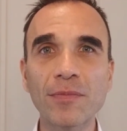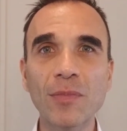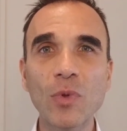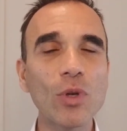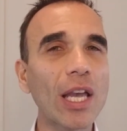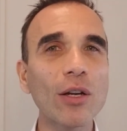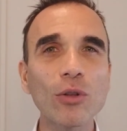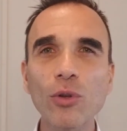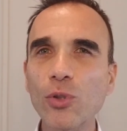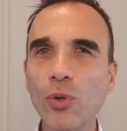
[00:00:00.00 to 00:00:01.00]
You can
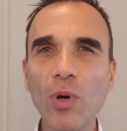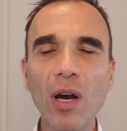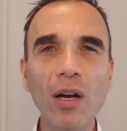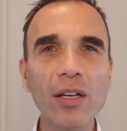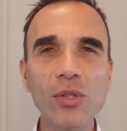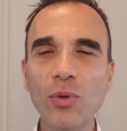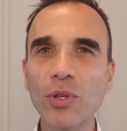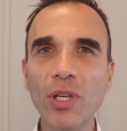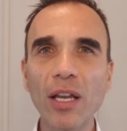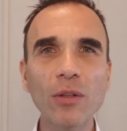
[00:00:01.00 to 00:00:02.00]
close your eyes or
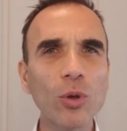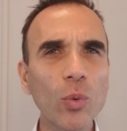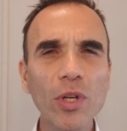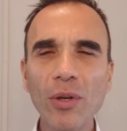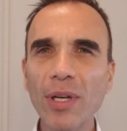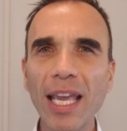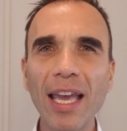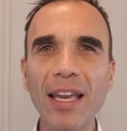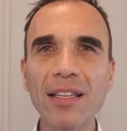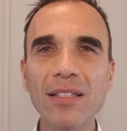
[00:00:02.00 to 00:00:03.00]
you can lower your
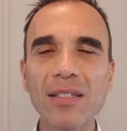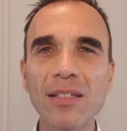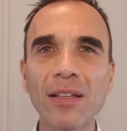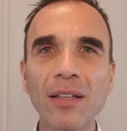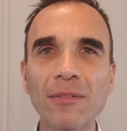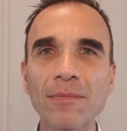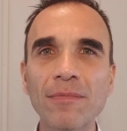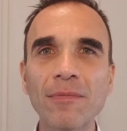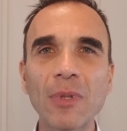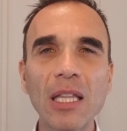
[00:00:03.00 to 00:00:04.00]
gaze.
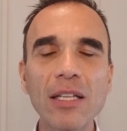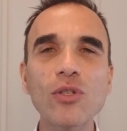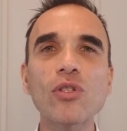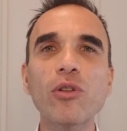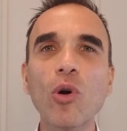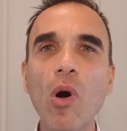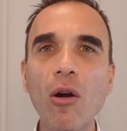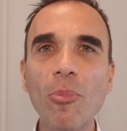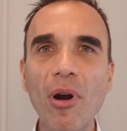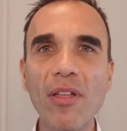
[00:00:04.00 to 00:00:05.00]
Let's slow our
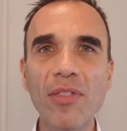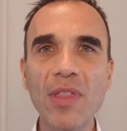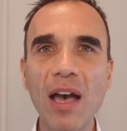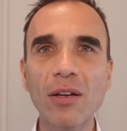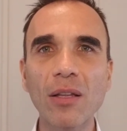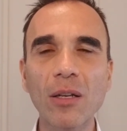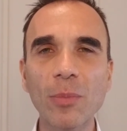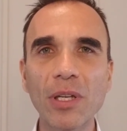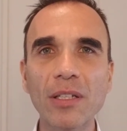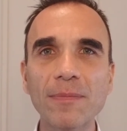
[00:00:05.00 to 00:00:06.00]
breath down a little
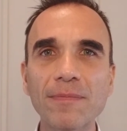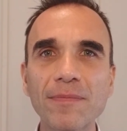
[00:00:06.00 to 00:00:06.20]
bit.